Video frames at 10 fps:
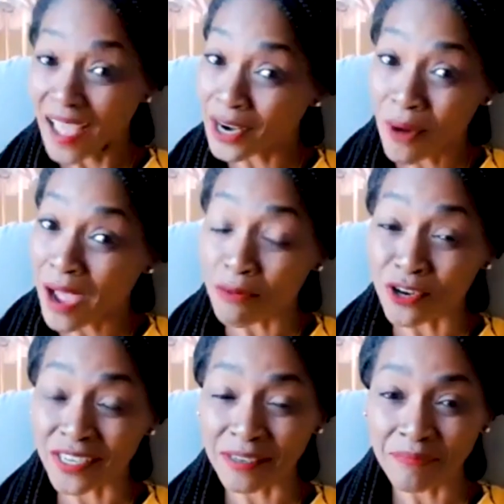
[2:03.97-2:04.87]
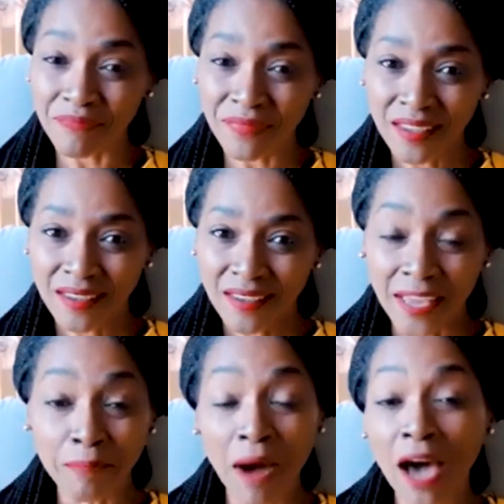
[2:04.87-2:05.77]
I know I would.
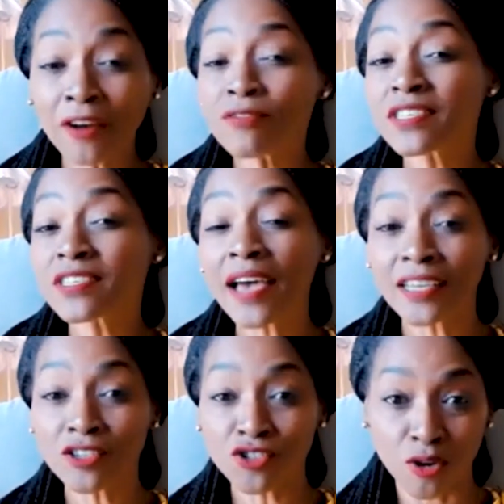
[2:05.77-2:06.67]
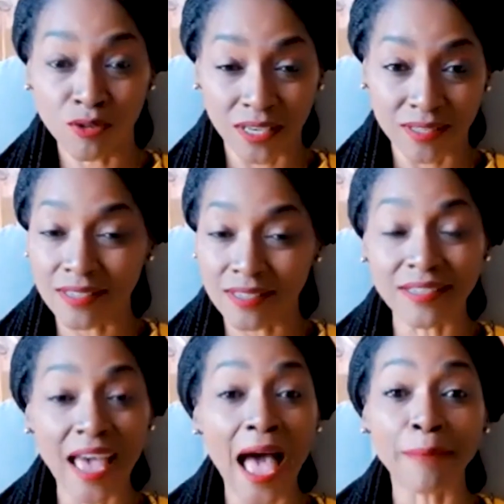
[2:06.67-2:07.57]
And modern science shows us this
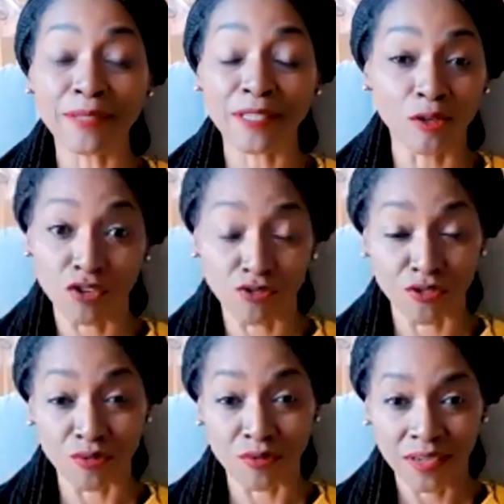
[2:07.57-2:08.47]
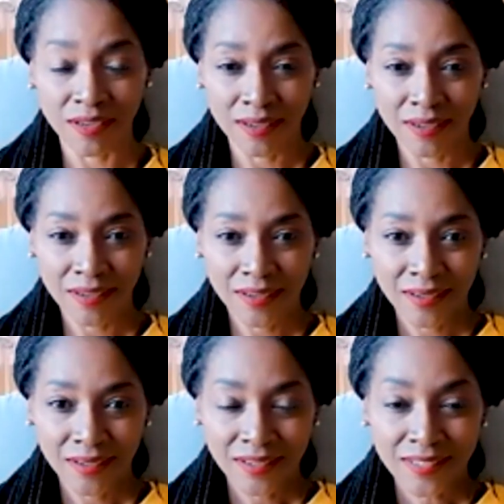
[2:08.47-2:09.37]
is absolutely true.
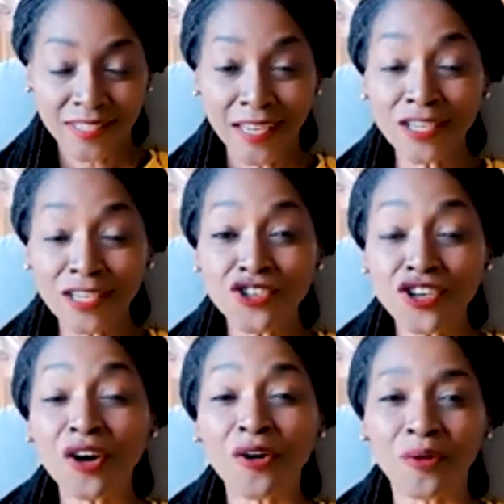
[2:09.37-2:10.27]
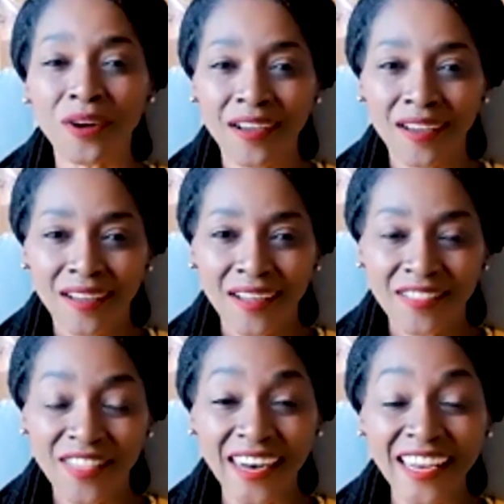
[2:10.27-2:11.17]
Studies show
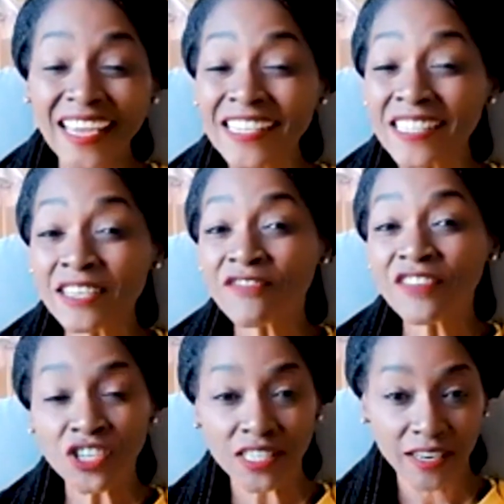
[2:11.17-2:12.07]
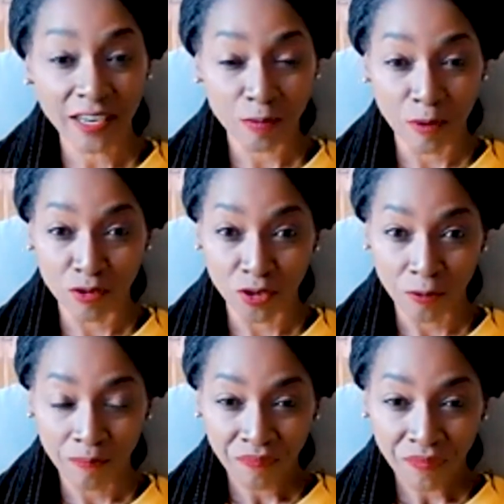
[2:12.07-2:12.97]
that insufficient sun
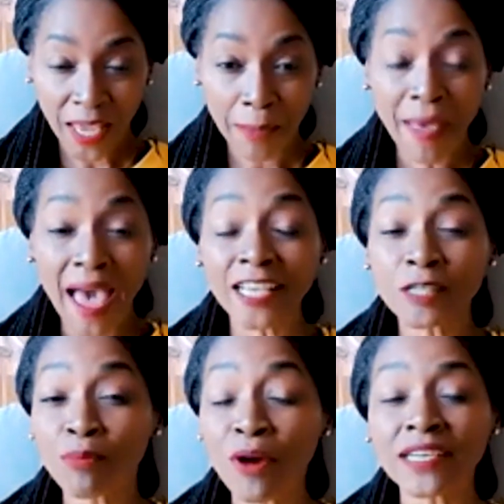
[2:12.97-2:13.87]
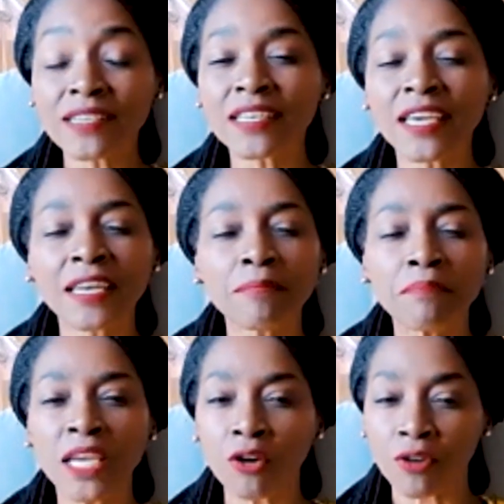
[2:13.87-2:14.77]
exposure impacts pregnancy
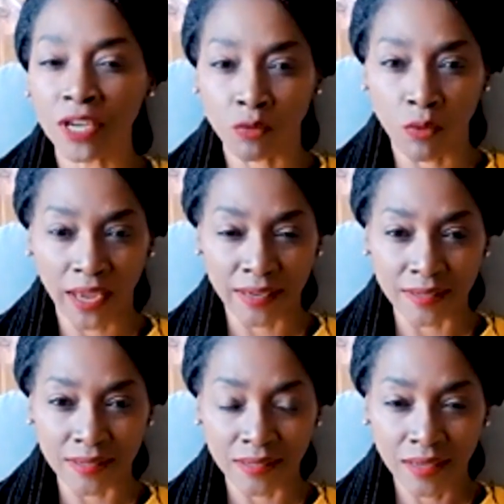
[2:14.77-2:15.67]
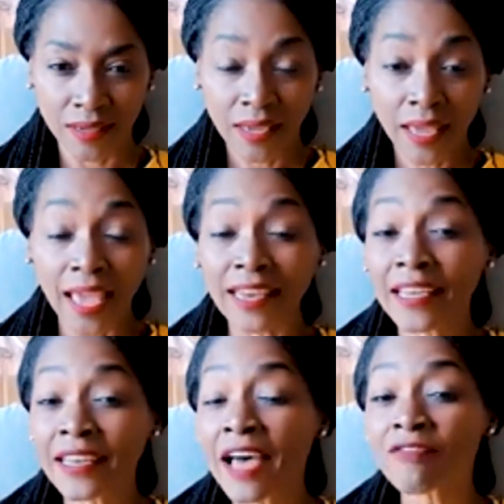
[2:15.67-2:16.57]
in myriad ways and
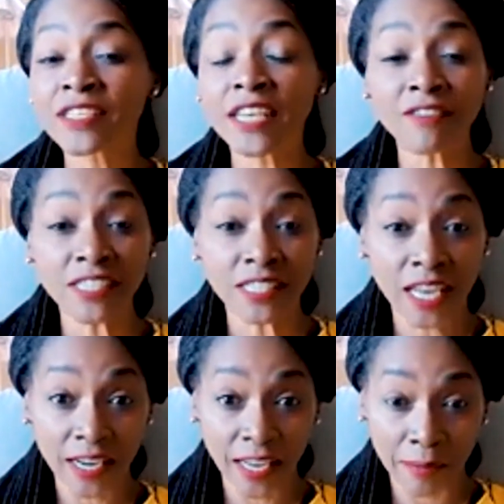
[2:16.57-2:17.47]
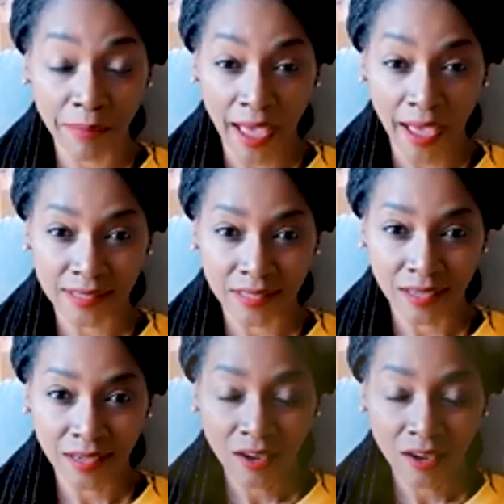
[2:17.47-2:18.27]
can have devastating impacts